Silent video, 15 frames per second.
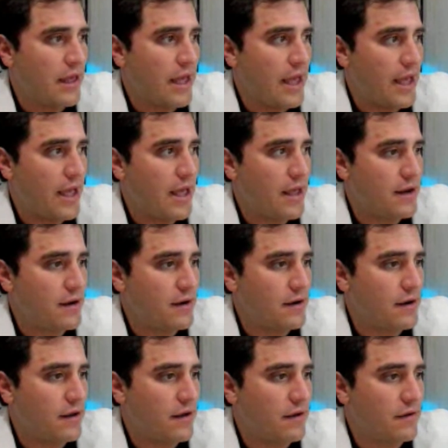
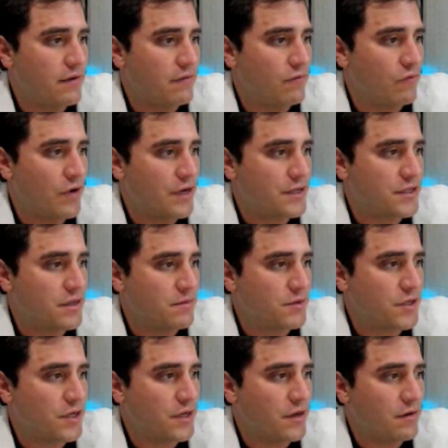And Rick
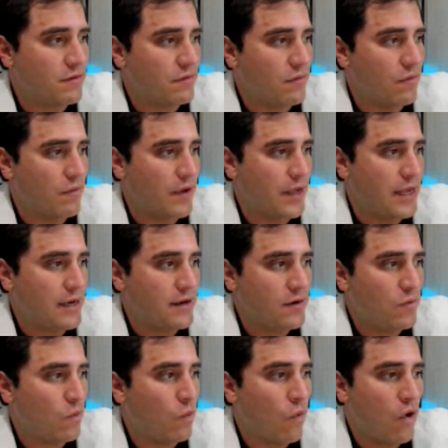Simpson, he
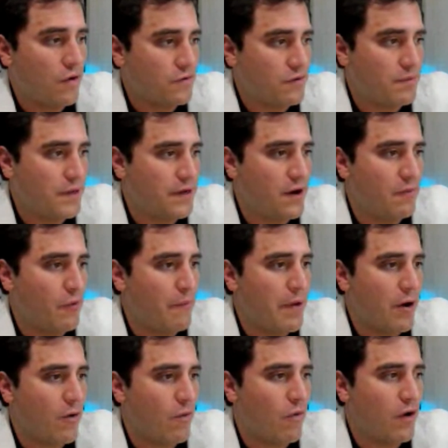didn't want to become a
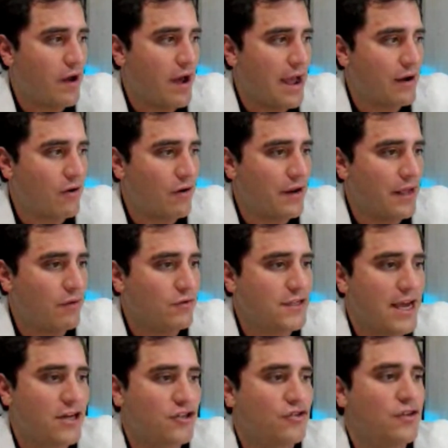marijuana icon. He was
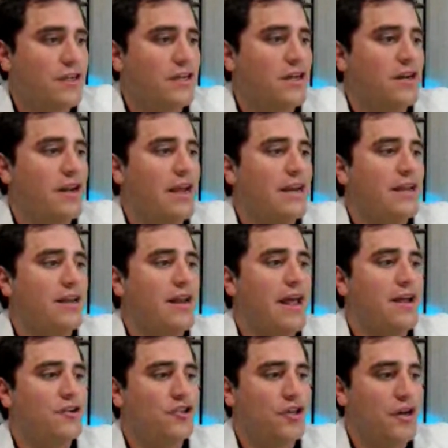actually a Canadian
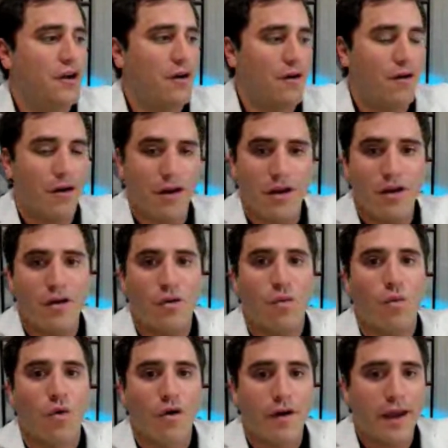engineer
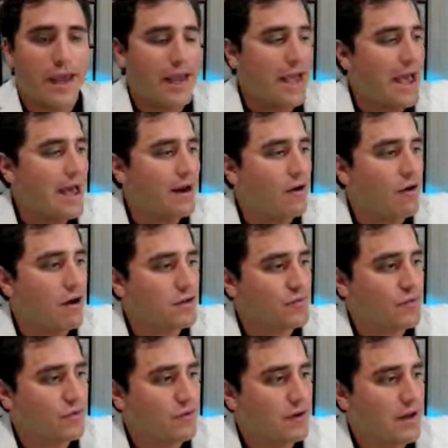working at a
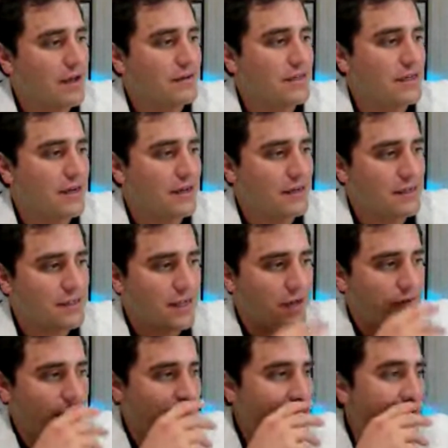hospital in
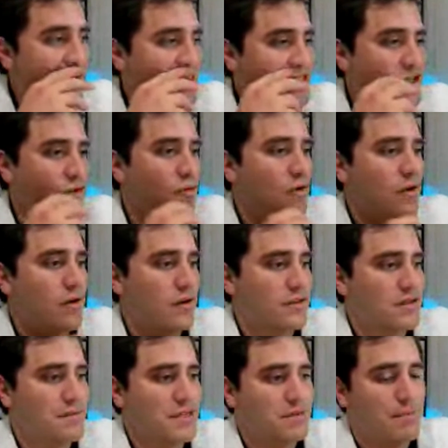1997, tasked to work on
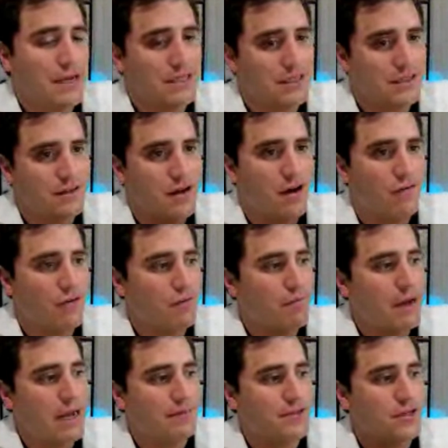some asbestos-covered
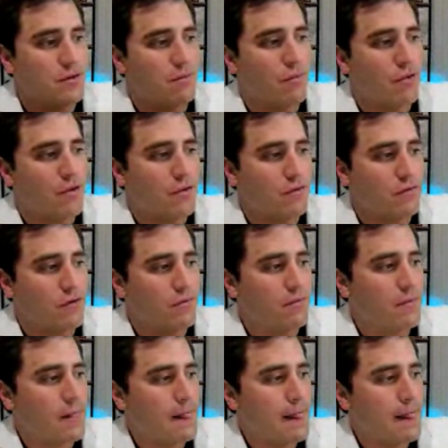pipes in a boiler room.